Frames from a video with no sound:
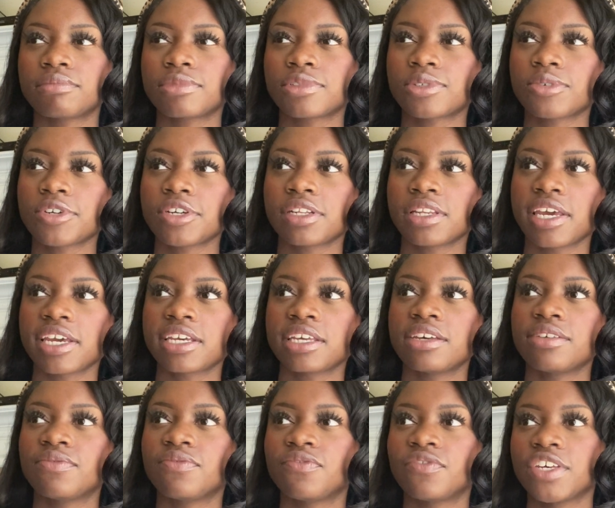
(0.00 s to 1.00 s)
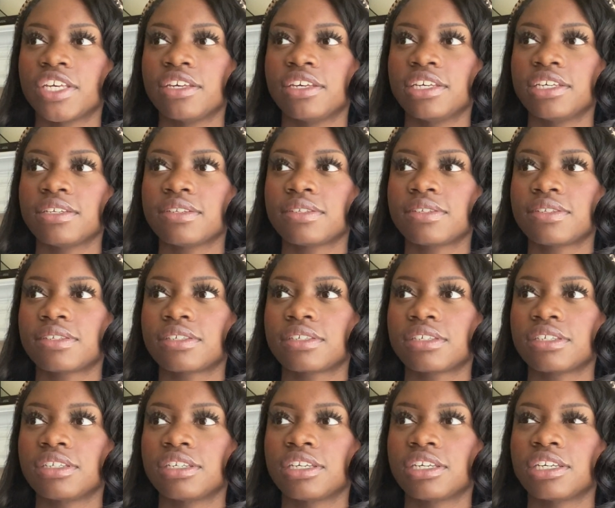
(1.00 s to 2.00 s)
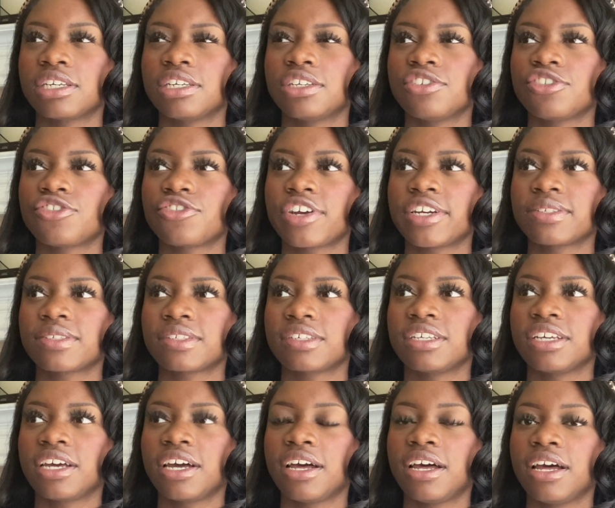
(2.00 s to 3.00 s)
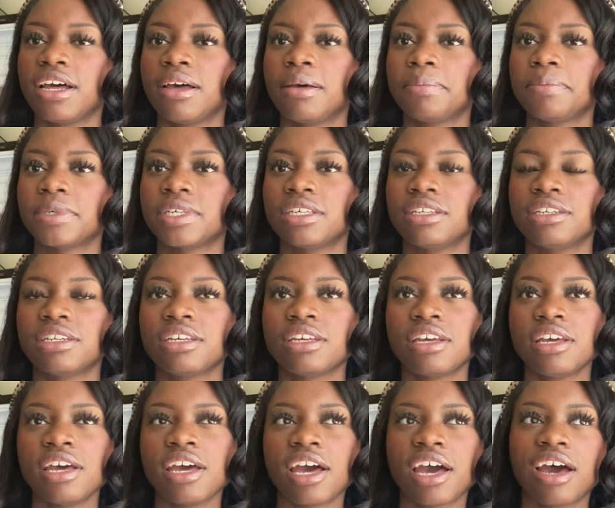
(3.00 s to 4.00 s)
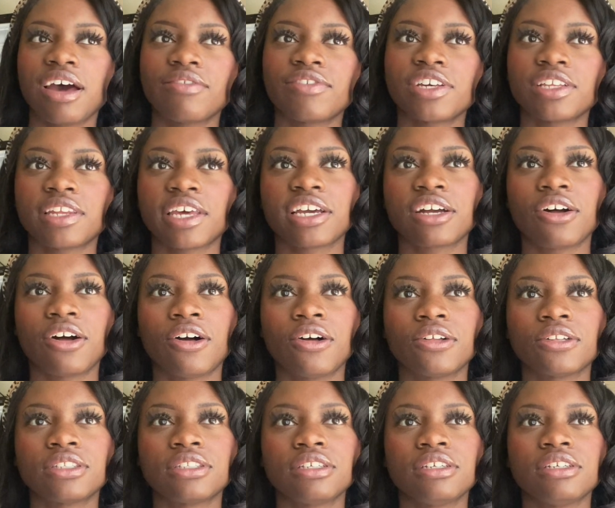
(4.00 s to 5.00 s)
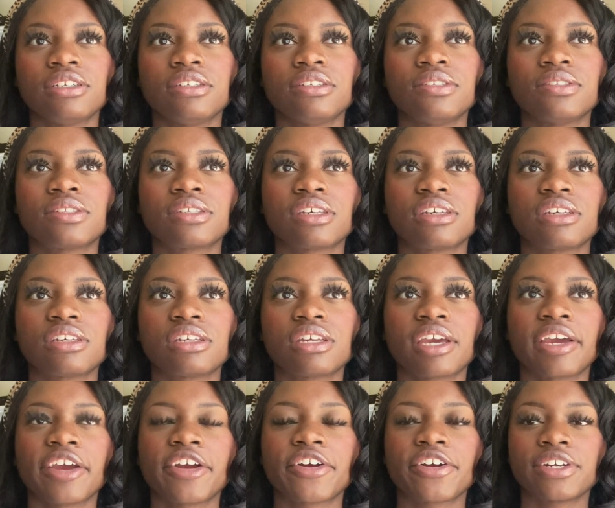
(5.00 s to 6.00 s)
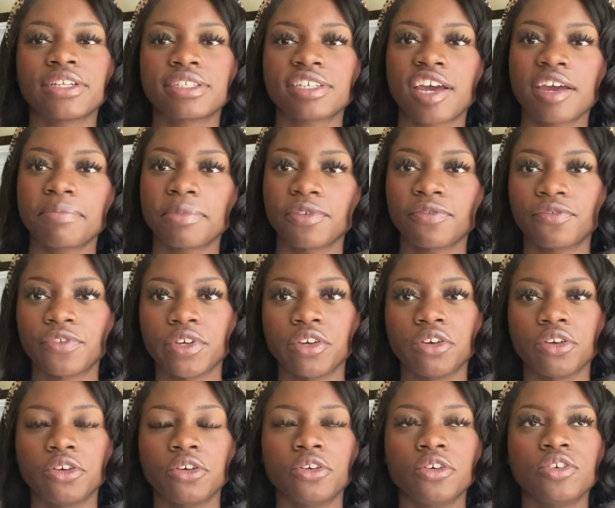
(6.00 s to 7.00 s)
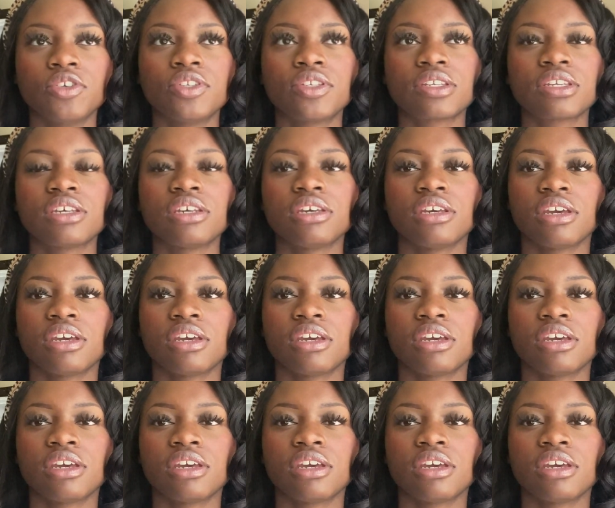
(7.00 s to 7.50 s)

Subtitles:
like event, and dressing up and having like all these era type of foods.